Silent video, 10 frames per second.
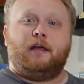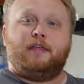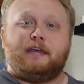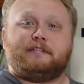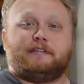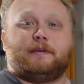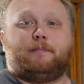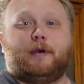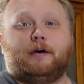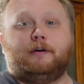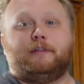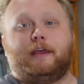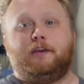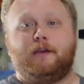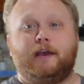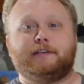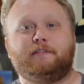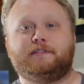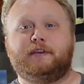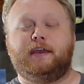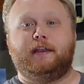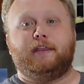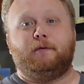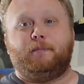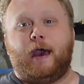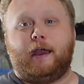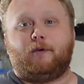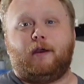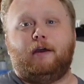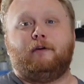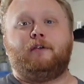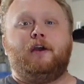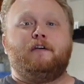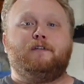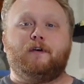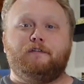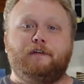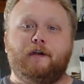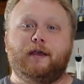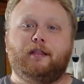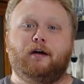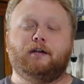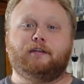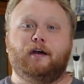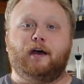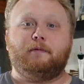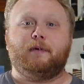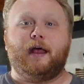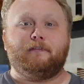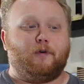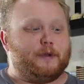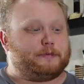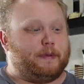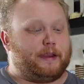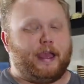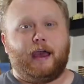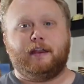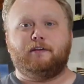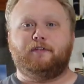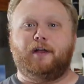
this is a build that you guys have seen in the background for a very long time, but I've always been kind of